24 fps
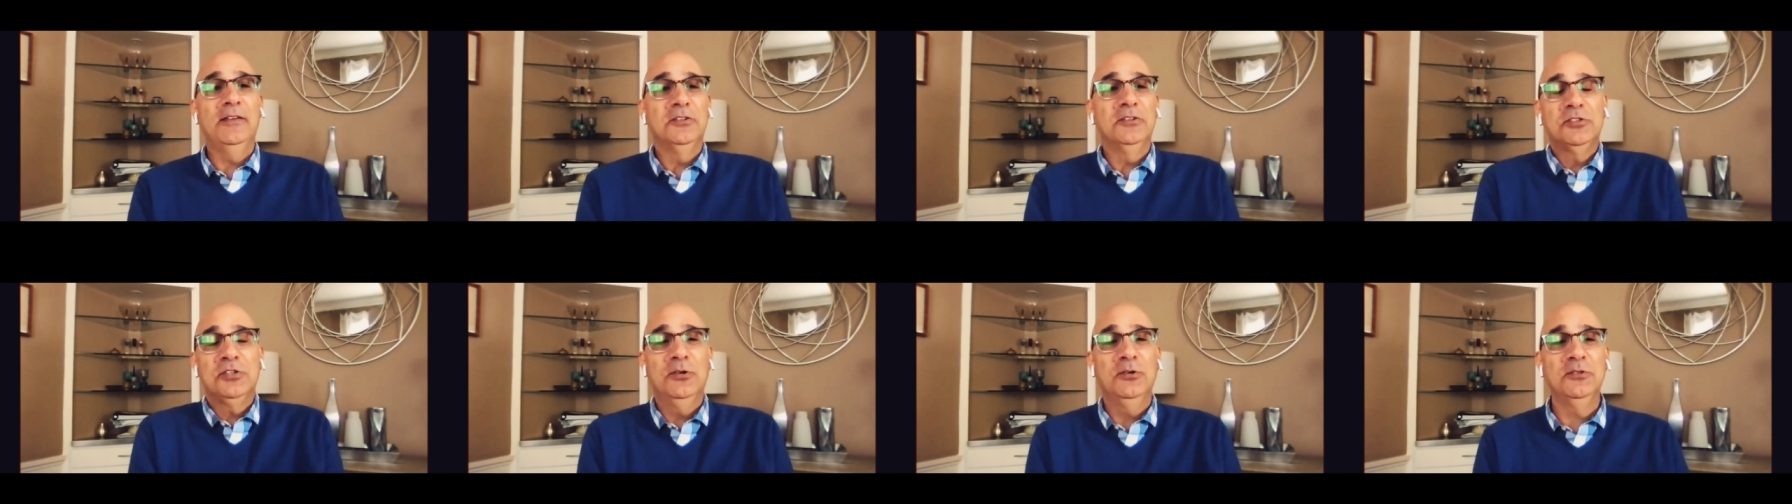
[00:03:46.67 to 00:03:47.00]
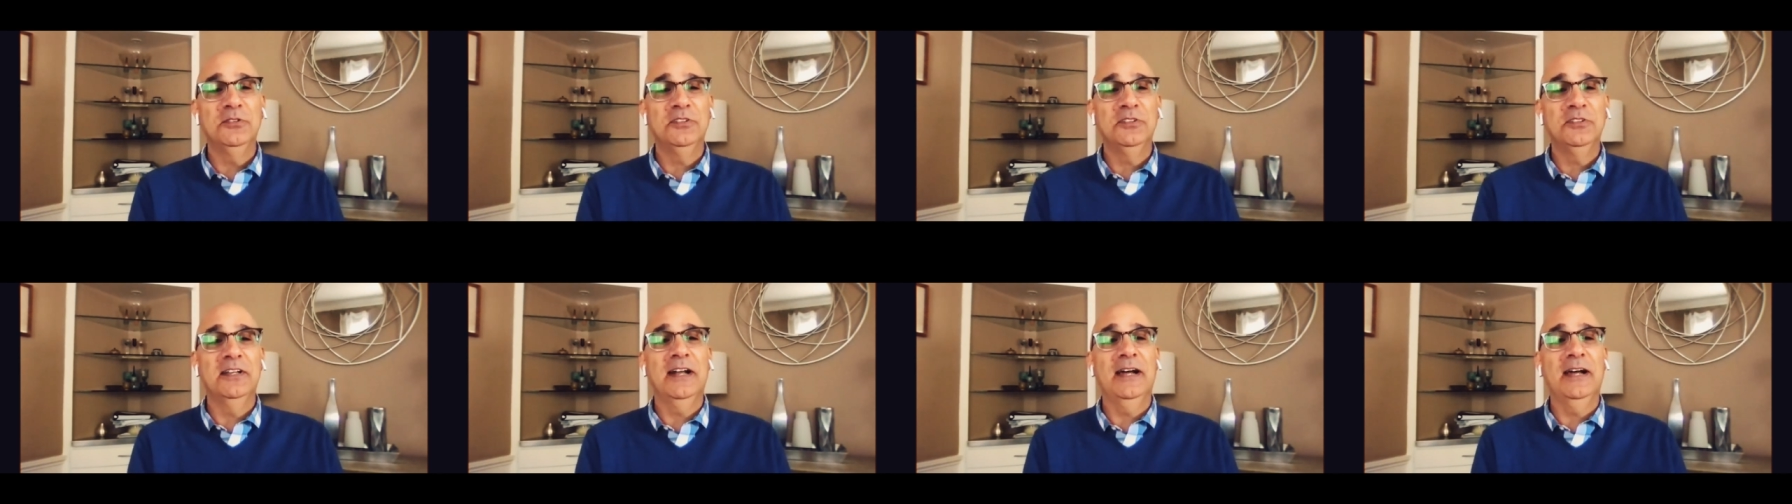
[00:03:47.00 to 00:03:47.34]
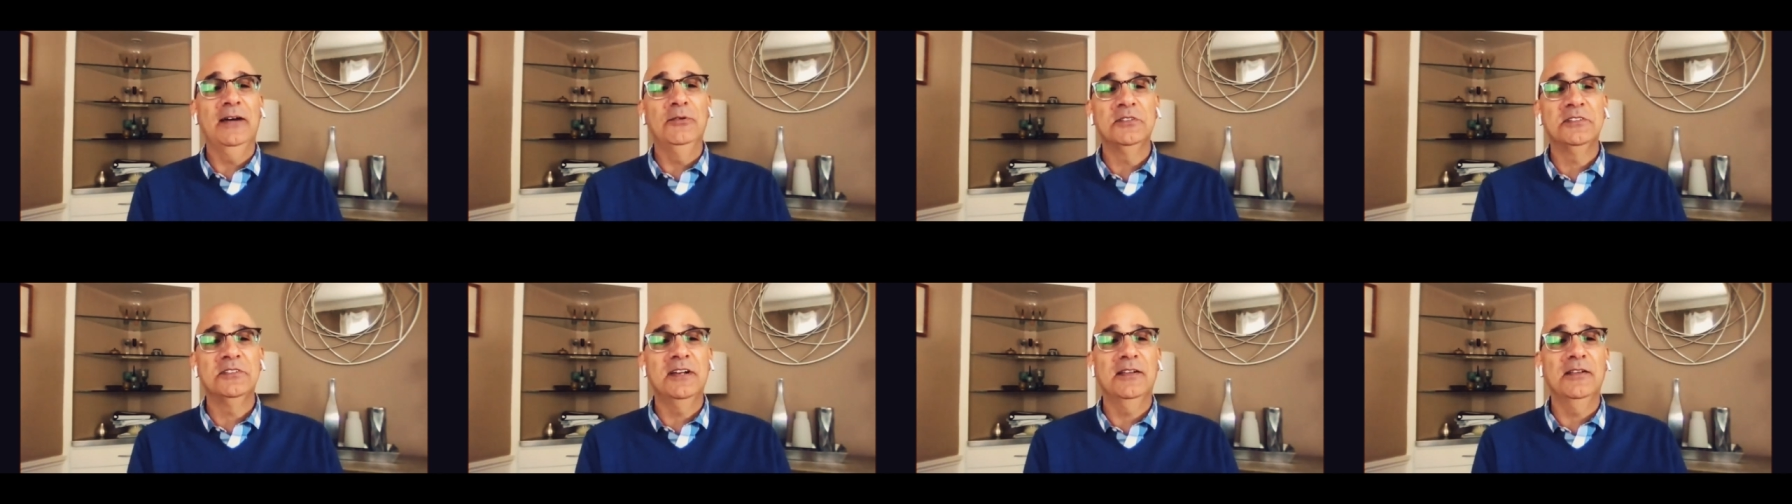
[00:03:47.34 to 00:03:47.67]
to buy
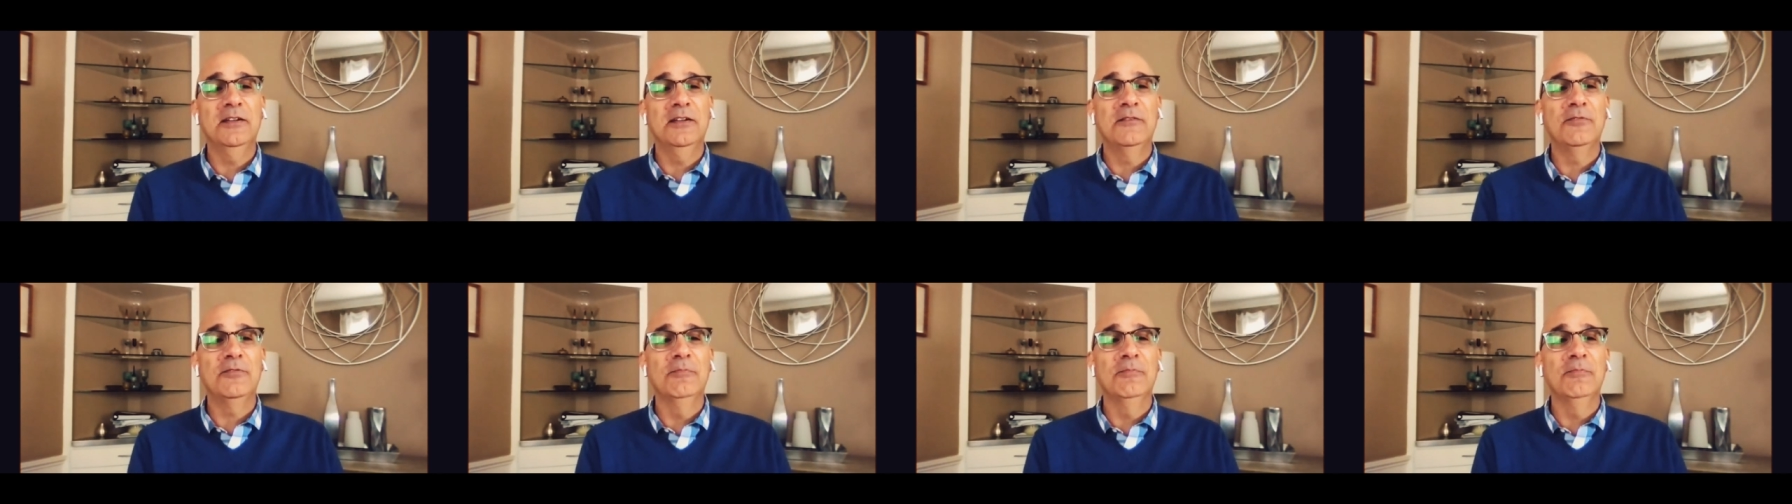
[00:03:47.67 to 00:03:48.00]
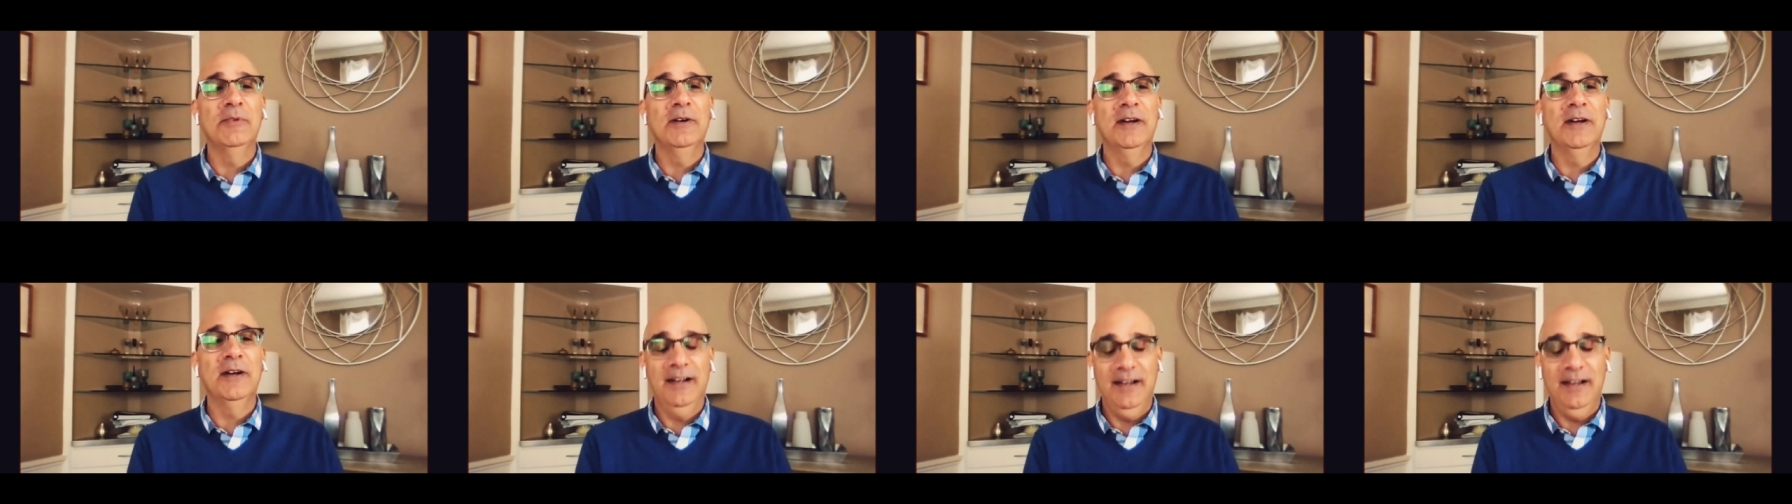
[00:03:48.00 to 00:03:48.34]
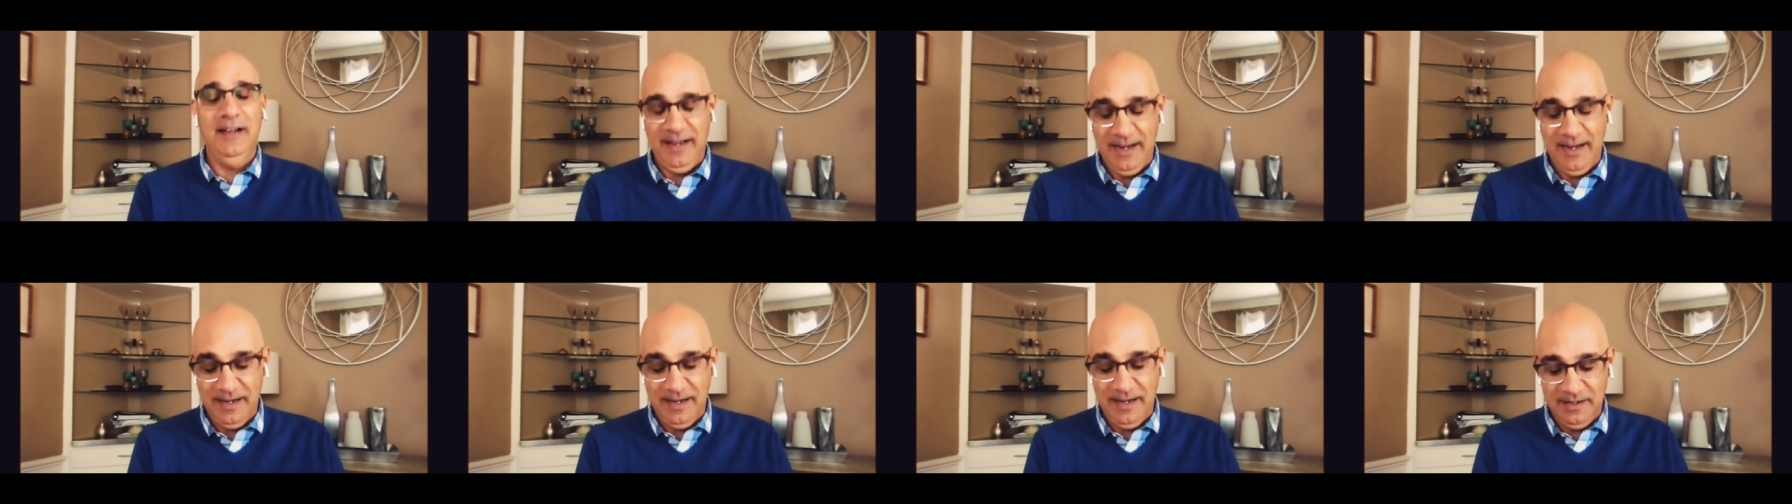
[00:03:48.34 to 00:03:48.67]
the shows that I was
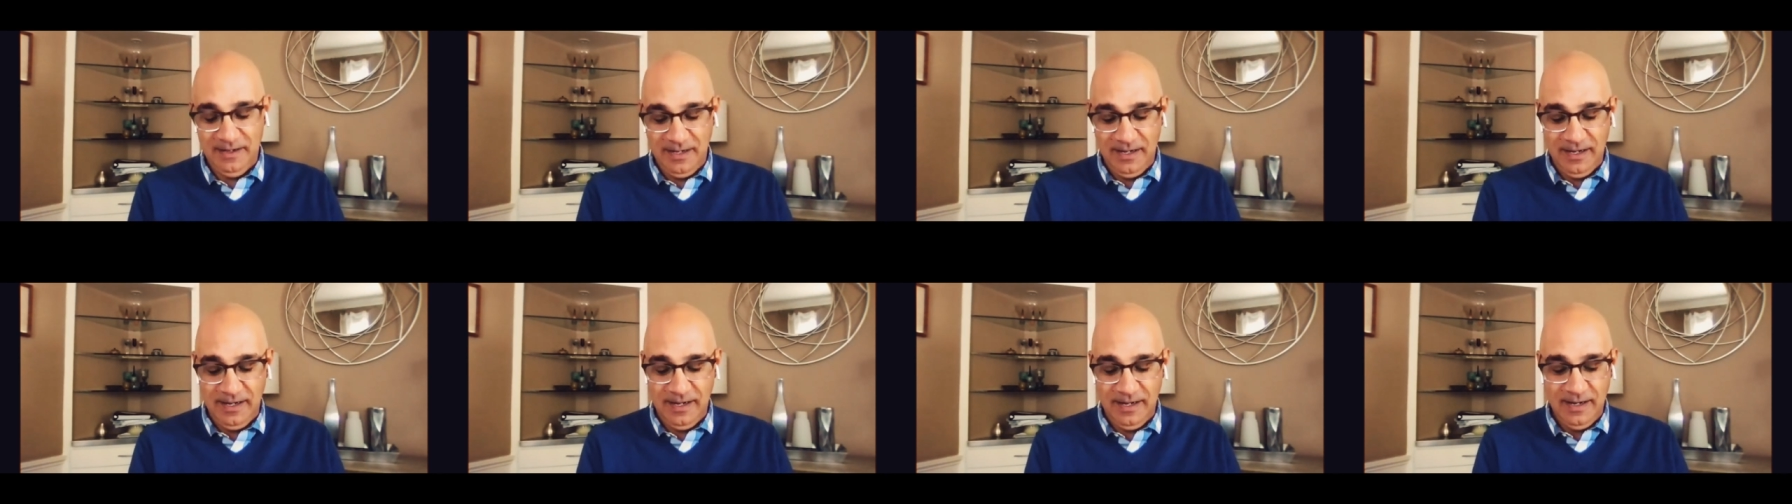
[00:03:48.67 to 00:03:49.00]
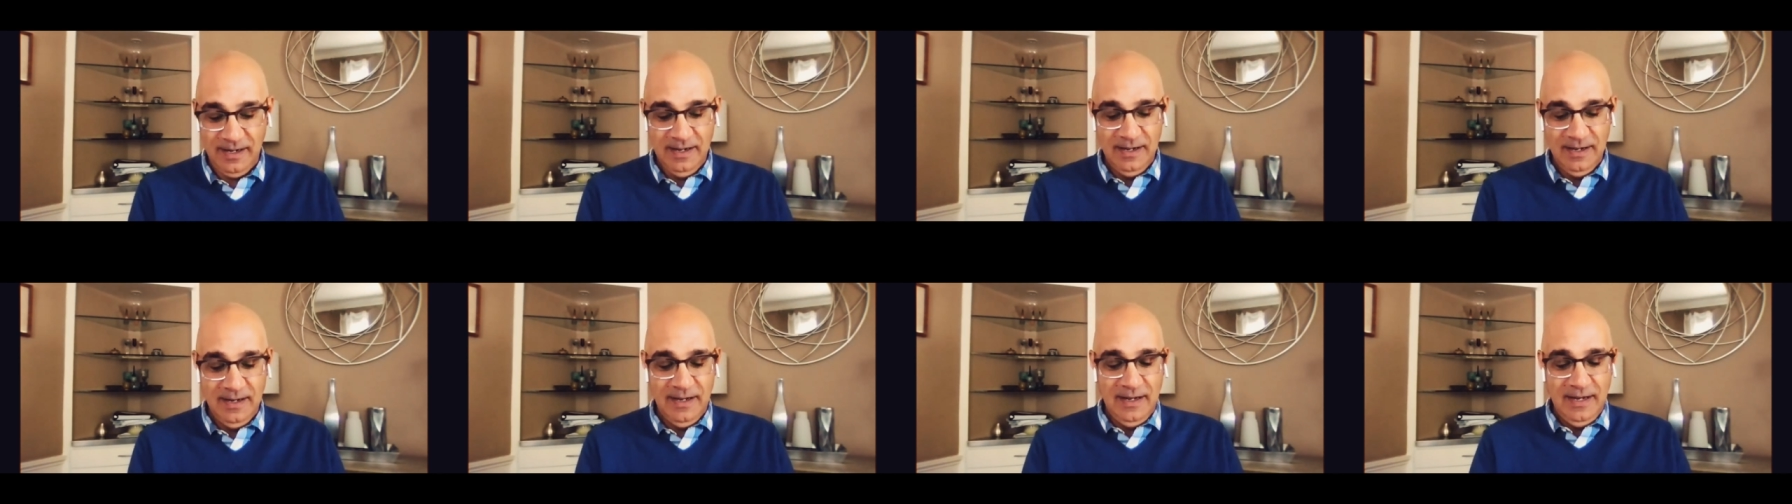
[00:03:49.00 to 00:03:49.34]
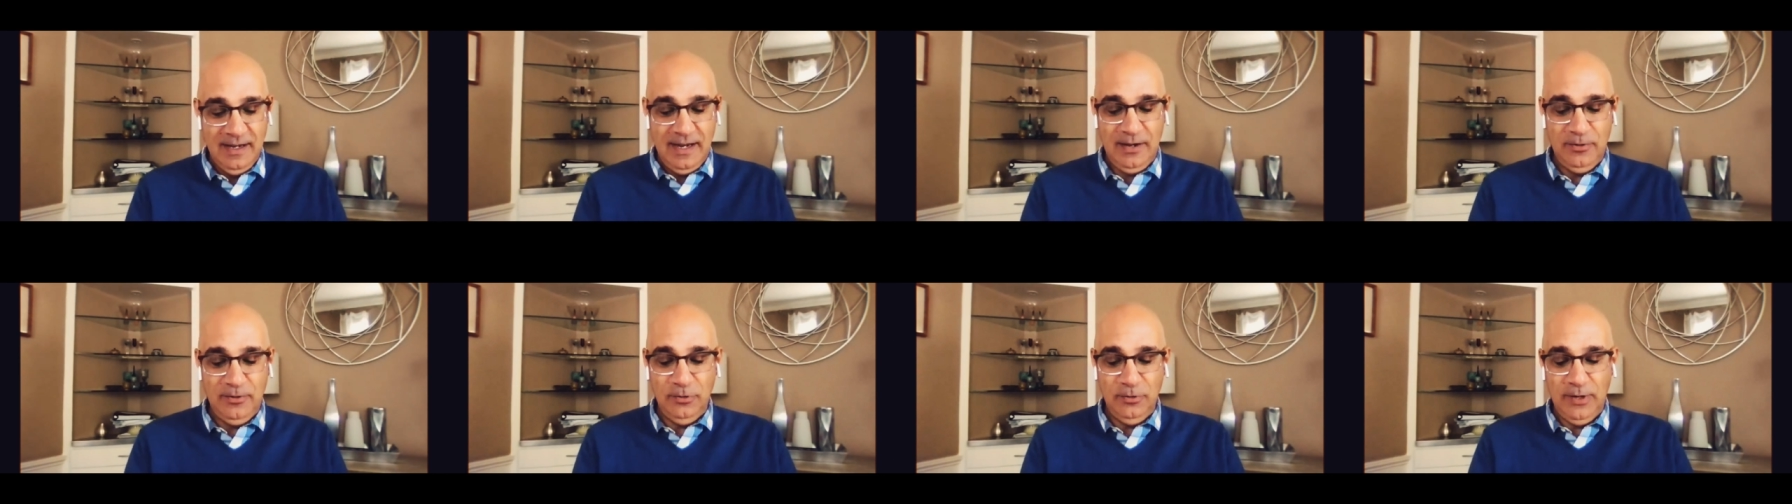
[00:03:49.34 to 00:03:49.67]
selling from
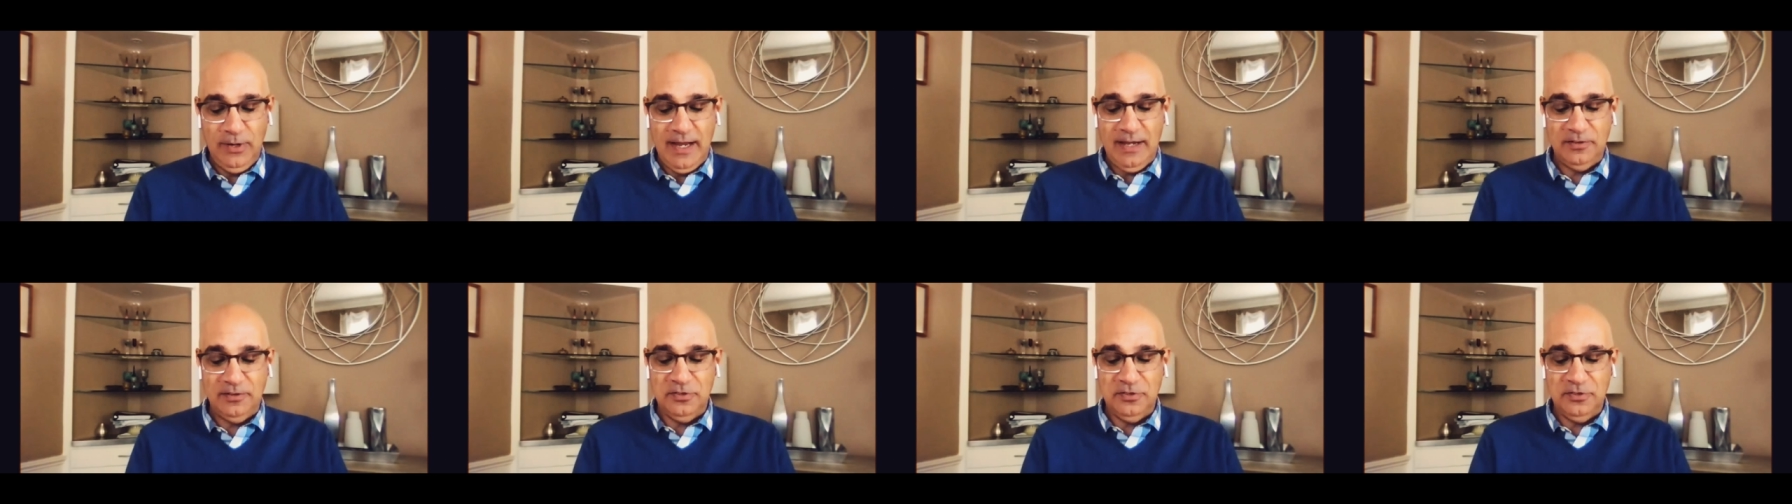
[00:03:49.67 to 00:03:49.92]
A&E